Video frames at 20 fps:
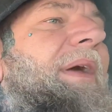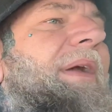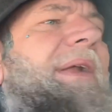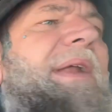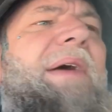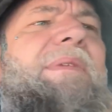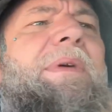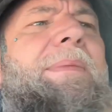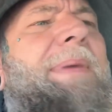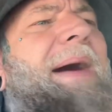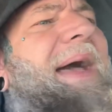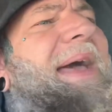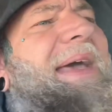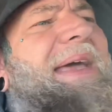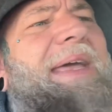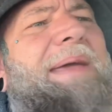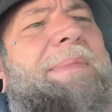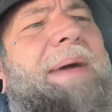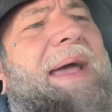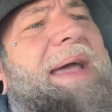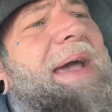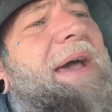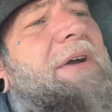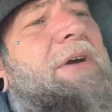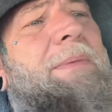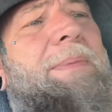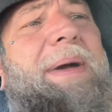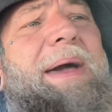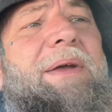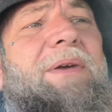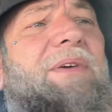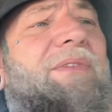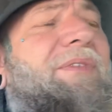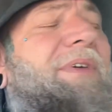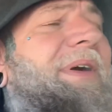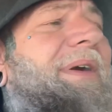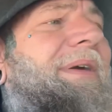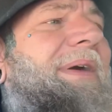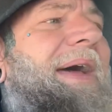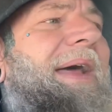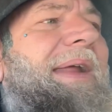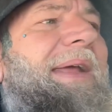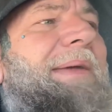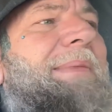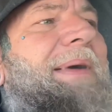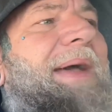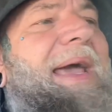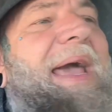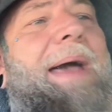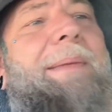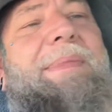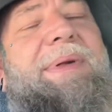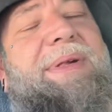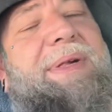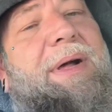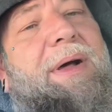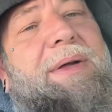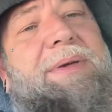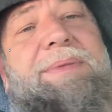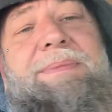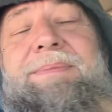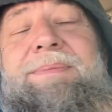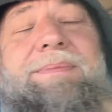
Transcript: Never buy an eBay header panel Amazon.